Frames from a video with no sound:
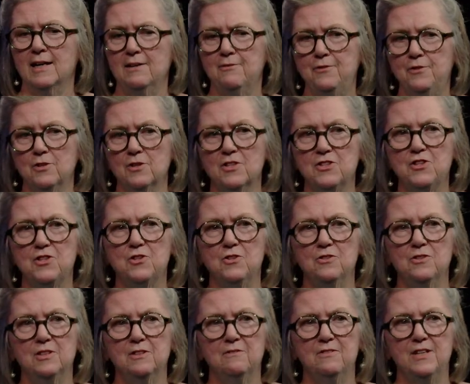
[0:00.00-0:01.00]
If you're a
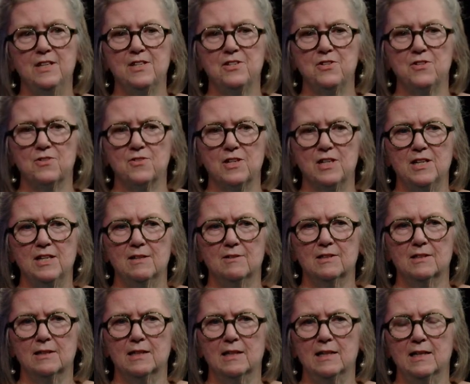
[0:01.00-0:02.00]
student of history,
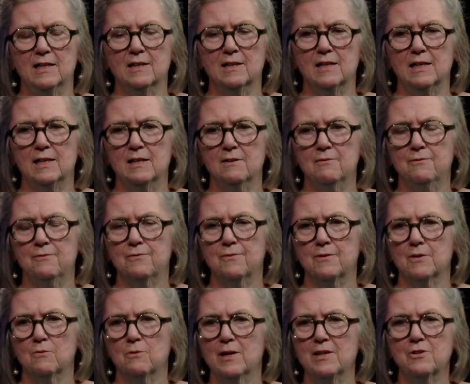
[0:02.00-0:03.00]
and
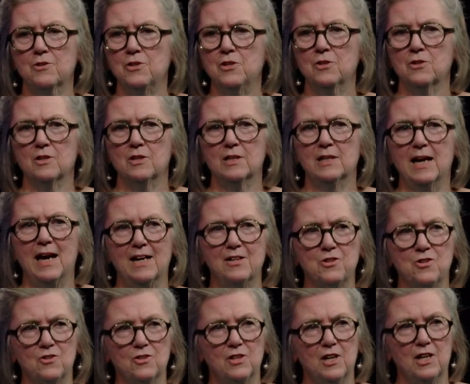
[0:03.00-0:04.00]
whether you're an
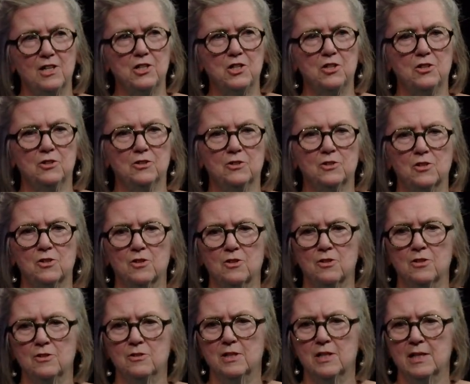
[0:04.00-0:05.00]
astrological
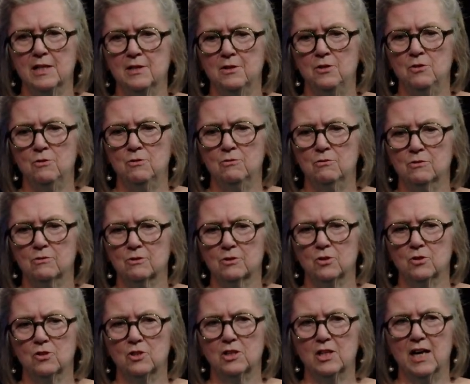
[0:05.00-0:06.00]
nerd and you
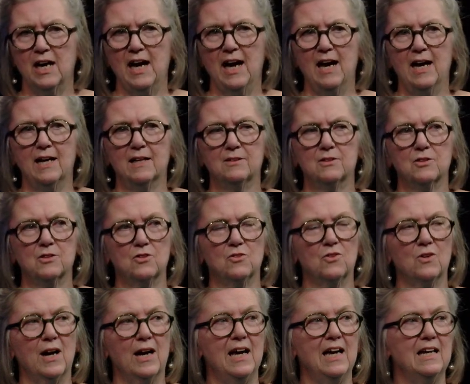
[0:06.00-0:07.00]
look at the
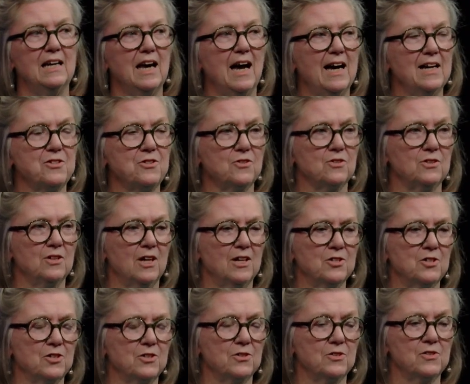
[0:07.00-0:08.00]
great
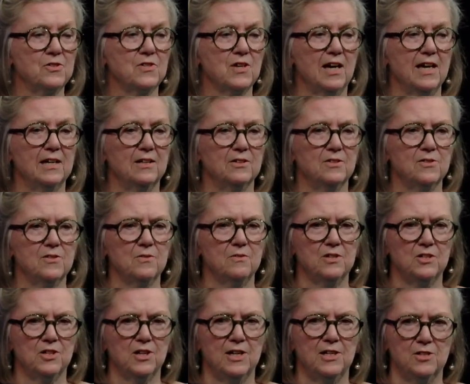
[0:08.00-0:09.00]
astrological cycles,
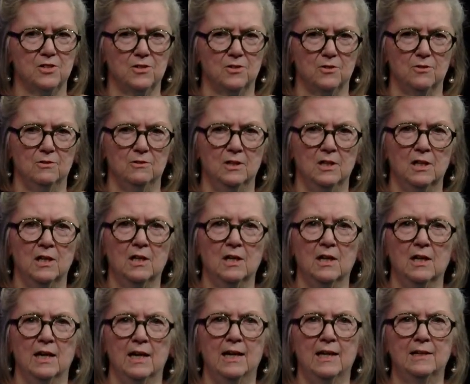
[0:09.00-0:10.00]
which I do,
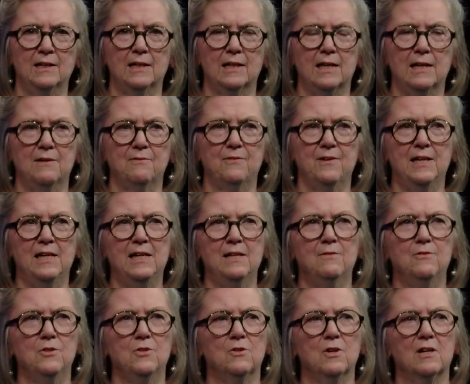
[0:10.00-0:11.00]
and if
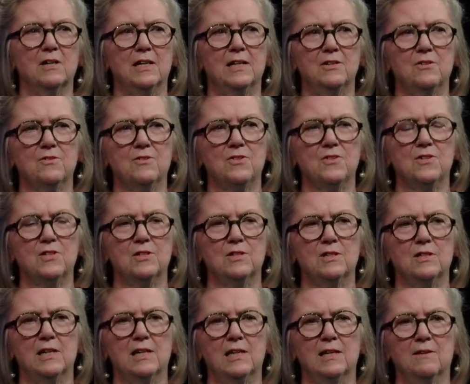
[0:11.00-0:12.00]
any of you are
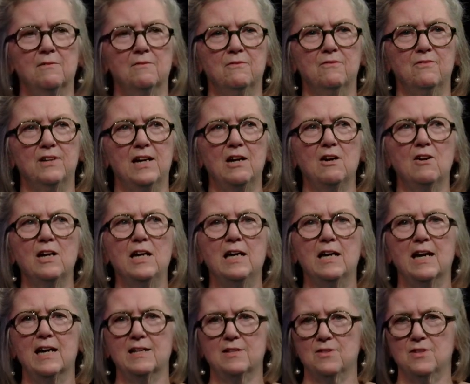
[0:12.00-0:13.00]
interested in a
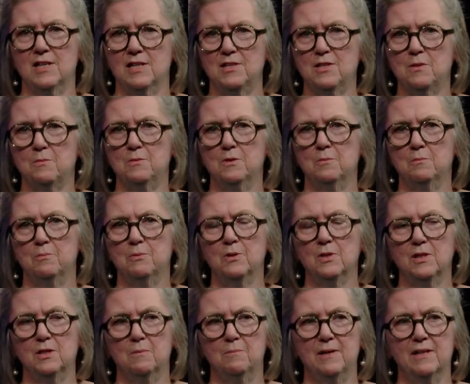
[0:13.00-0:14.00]
very accessible
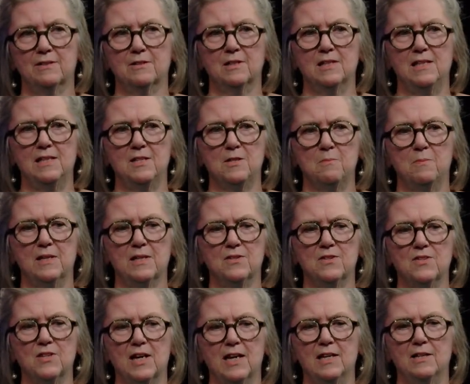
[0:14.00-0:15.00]
book about these big
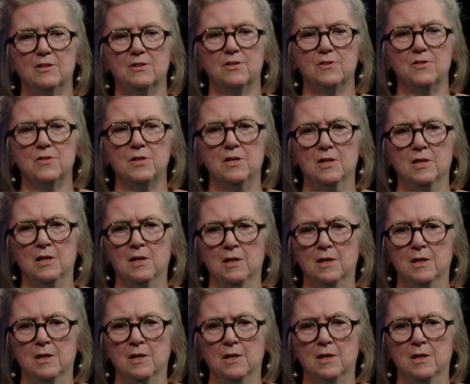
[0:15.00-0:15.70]
cycles,